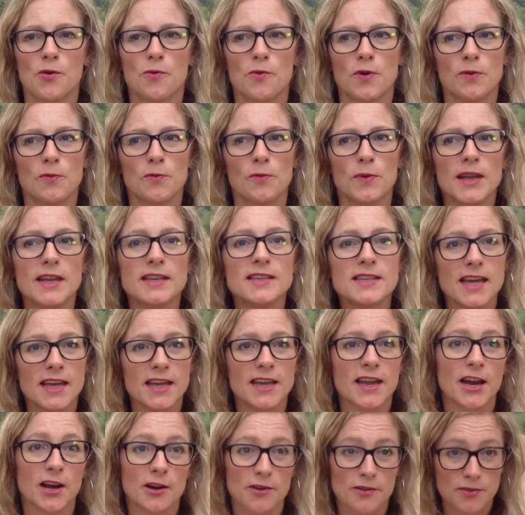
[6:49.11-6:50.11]
when we take
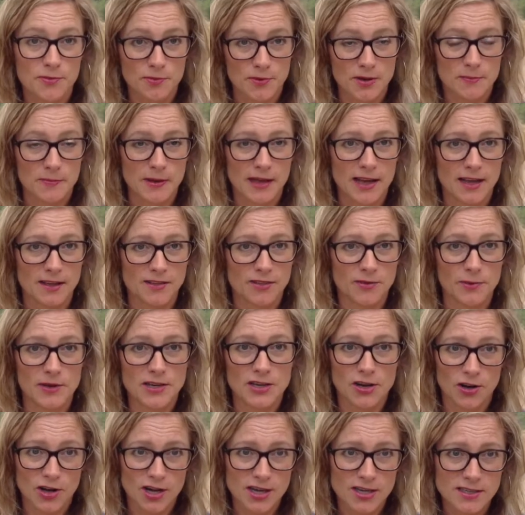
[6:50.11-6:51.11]
care of 3
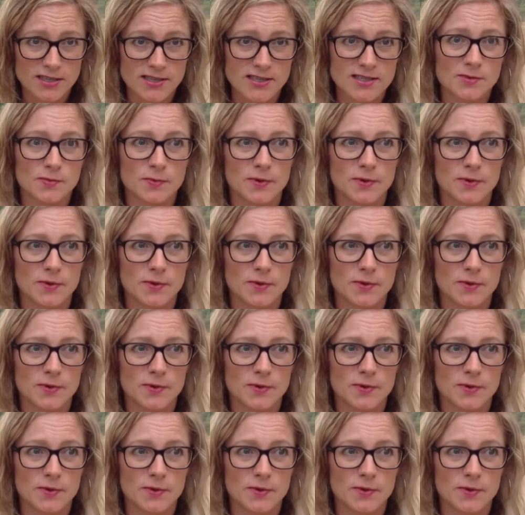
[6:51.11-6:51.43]
dogs,